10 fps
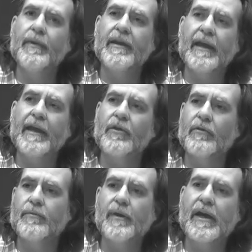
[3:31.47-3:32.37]
and
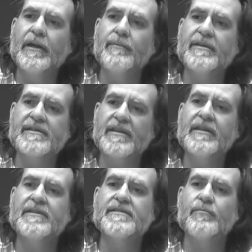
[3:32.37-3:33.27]
anger behind it, because I
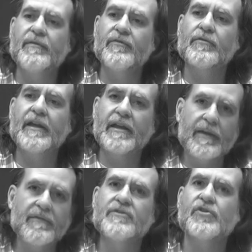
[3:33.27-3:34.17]
think we feel like
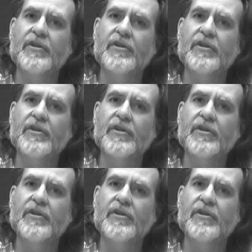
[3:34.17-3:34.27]
everything's on